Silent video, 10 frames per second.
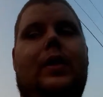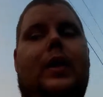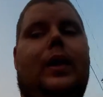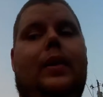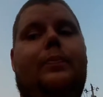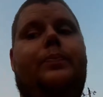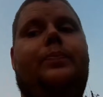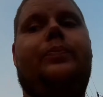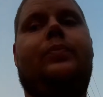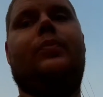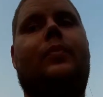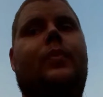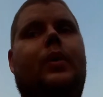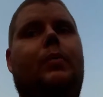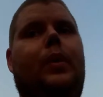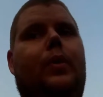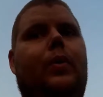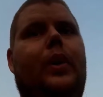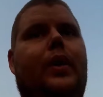But I'm